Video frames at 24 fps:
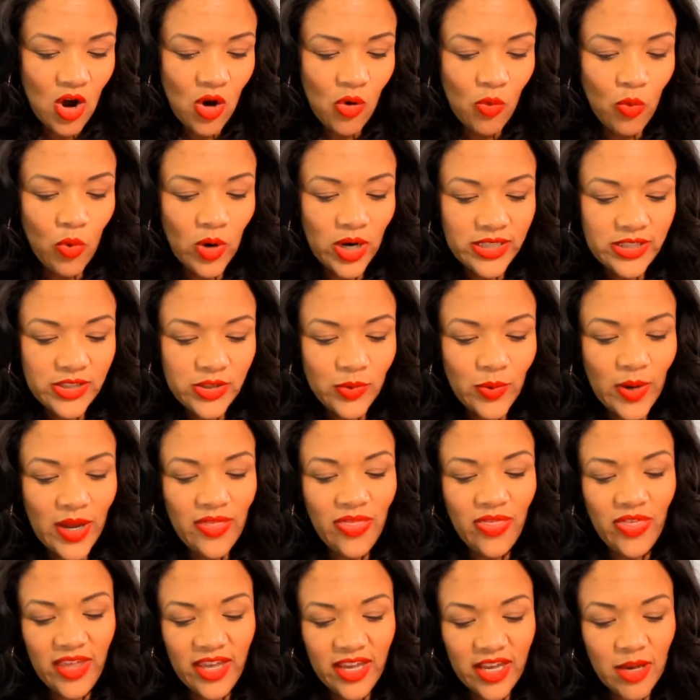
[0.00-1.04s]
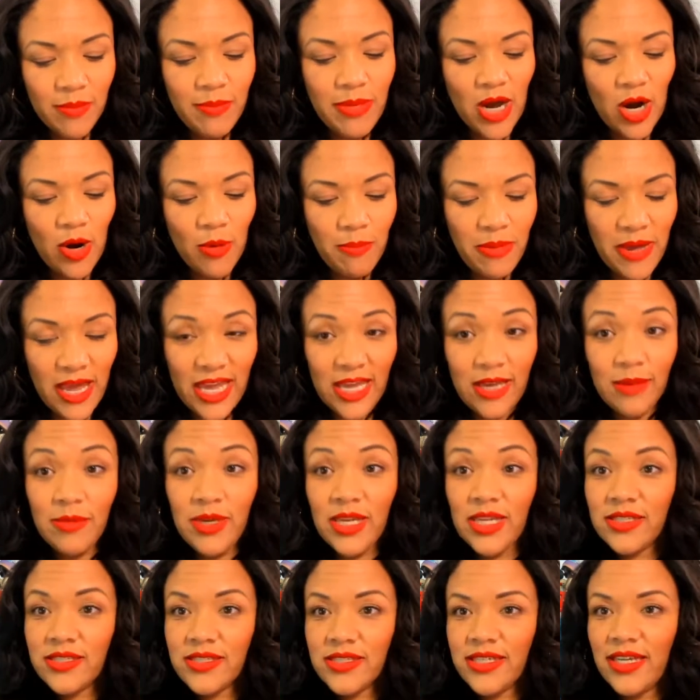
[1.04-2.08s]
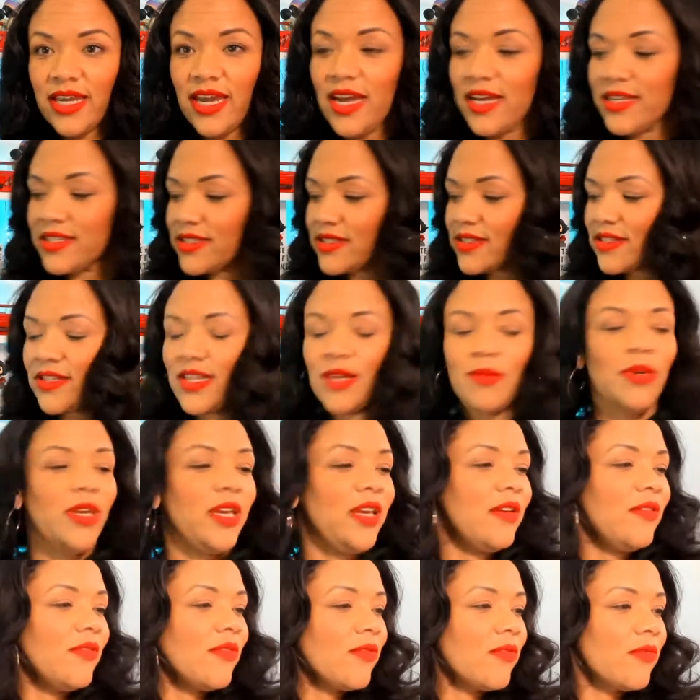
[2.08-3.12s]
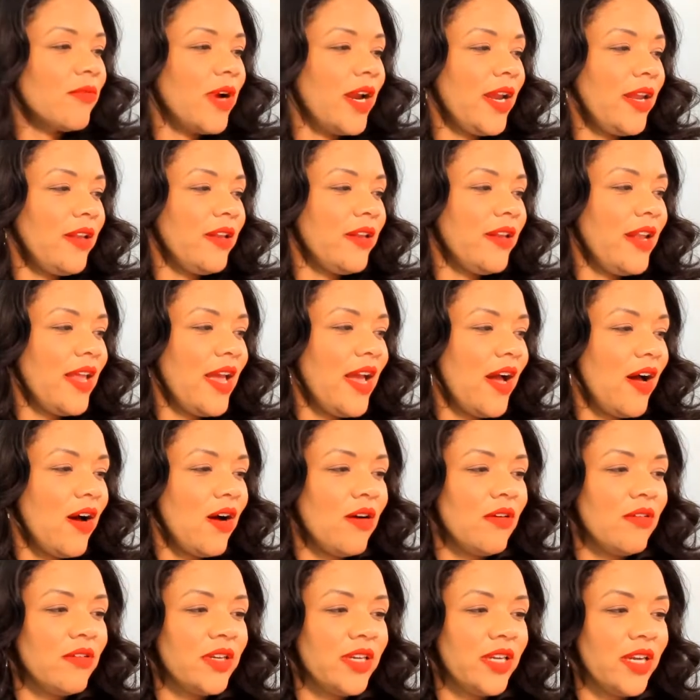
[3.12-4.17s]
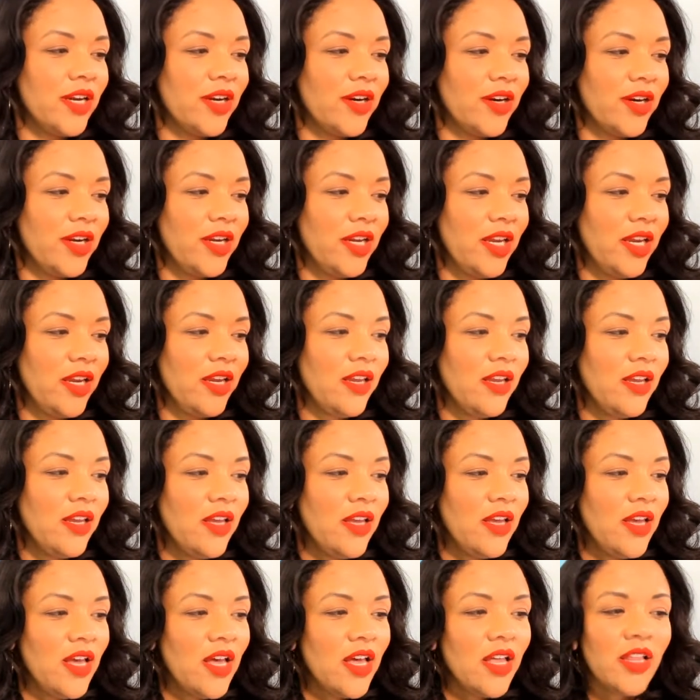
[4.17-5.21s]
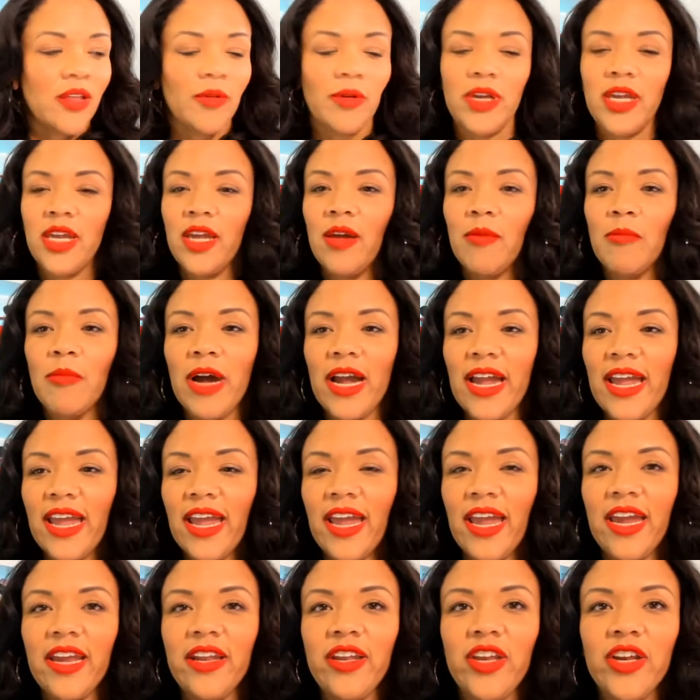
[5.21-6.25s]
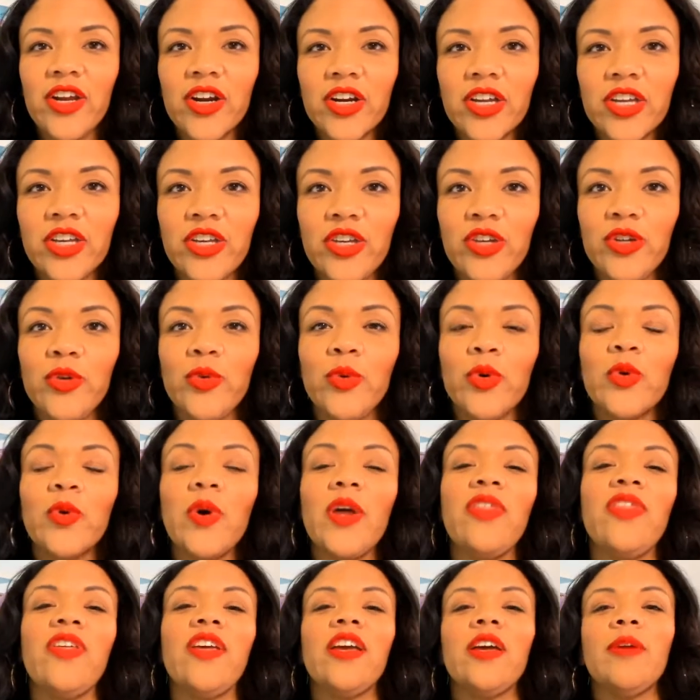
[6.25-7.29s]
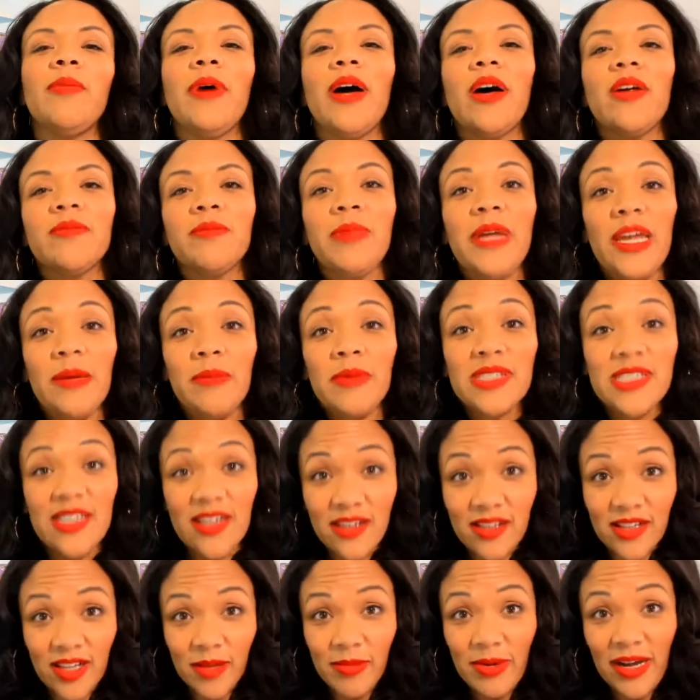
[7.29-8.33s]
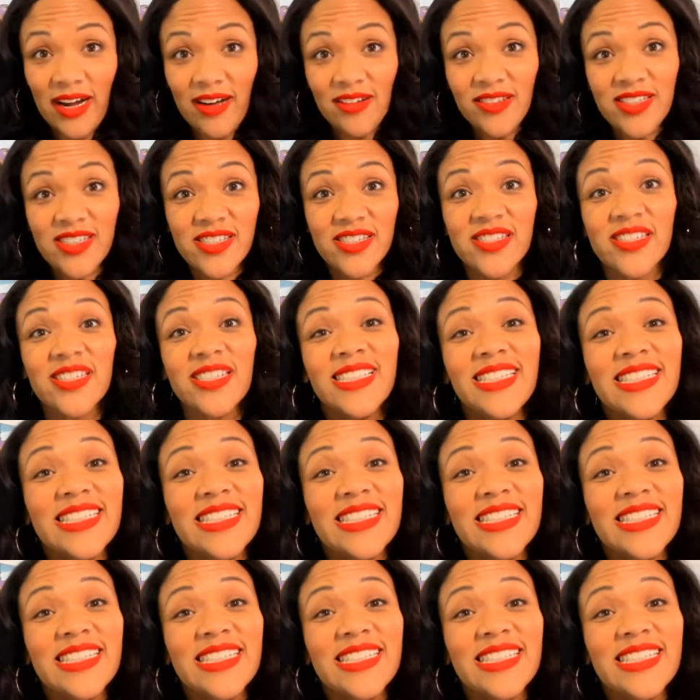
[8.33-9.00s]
What do I think about payments? Yes. So let me right now, Gary. My 80-year cue. What do I think about payments on Clubhouse?